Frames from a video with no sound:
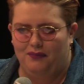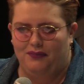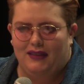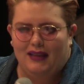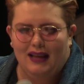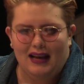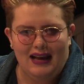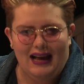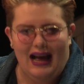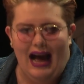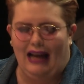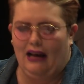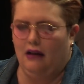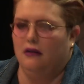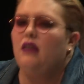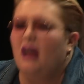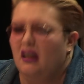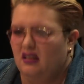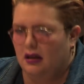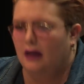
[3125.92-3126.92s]
and I
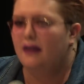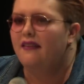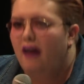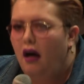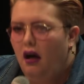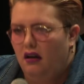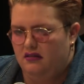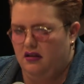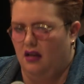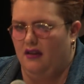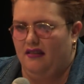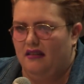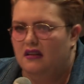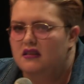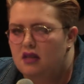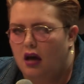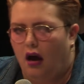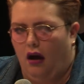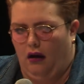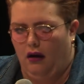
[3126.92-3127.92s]
was, like, I was like
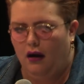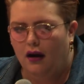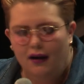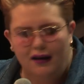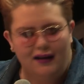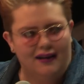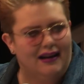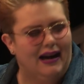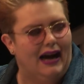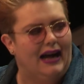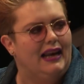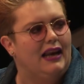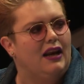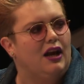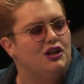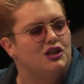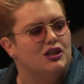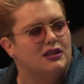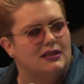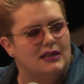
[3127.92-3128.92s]
this at uh, her. And then
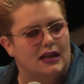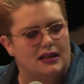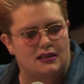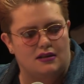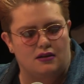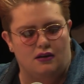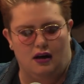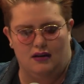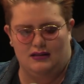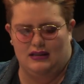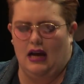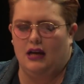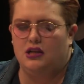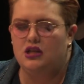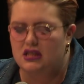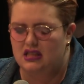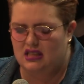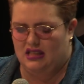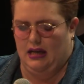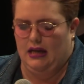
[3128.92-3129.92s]
I just said to her, I was like, I
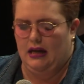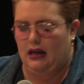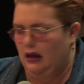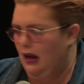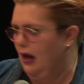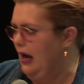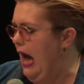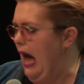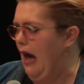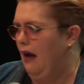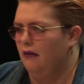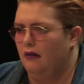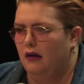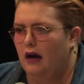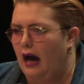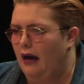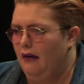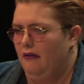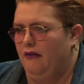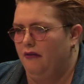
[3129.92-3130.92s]
just think like how,
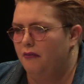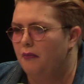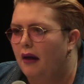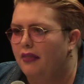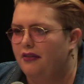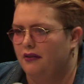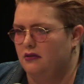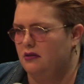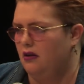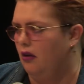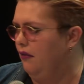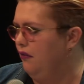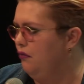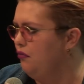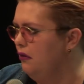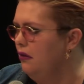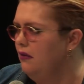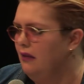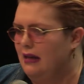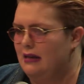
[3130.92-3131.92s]
how my mother has gone
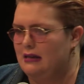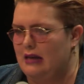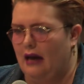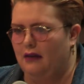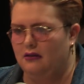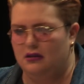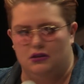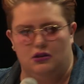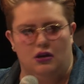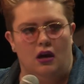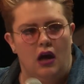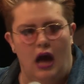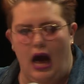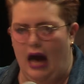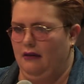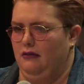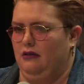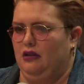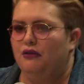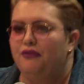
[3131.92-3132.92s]
through this. How did you,
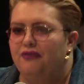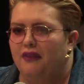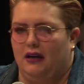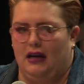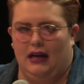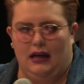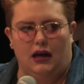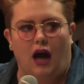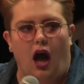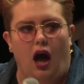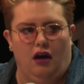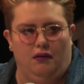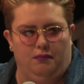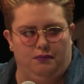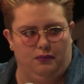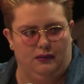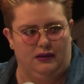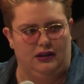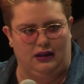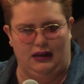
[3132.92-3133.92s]
how do you fucking
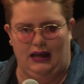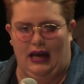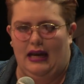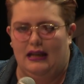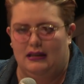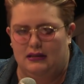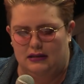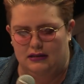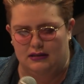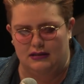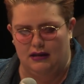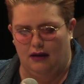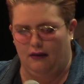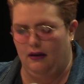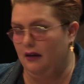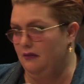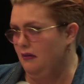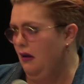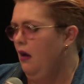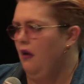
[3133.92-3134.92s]
cope with your kids and stuff?
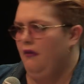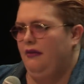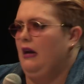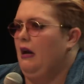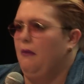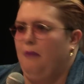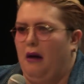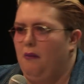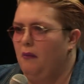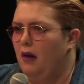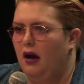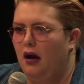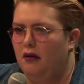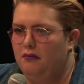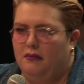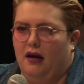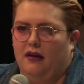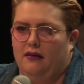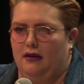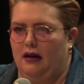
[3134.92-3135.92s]
I think about my
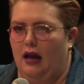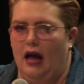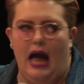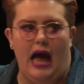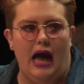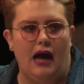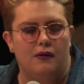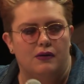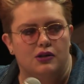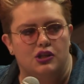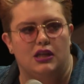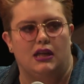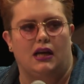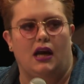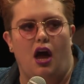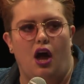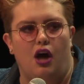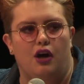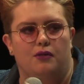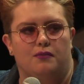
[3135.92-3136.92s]
own mother, like how has she
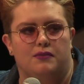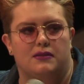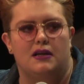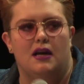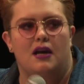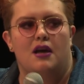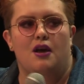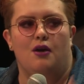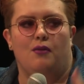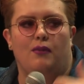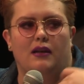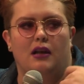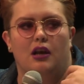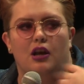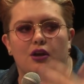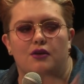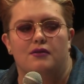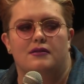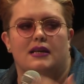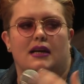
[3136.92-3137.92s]
coped with
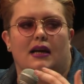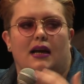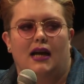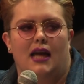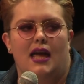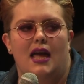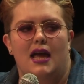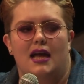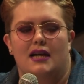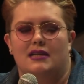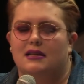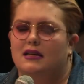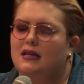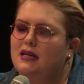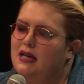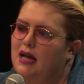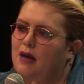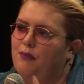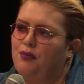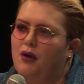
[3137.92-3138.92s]
losing a kid?
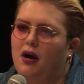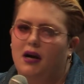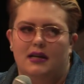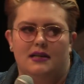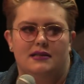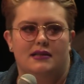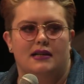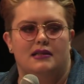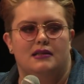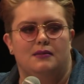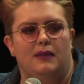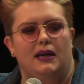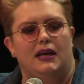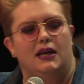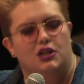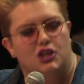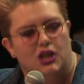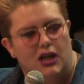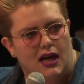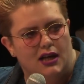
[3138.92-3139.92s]
And Bryony said to me,
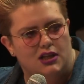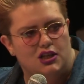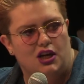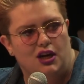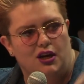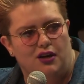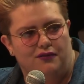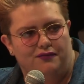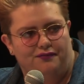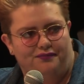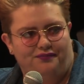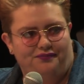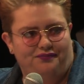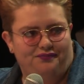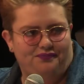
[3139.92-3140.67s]
because she had you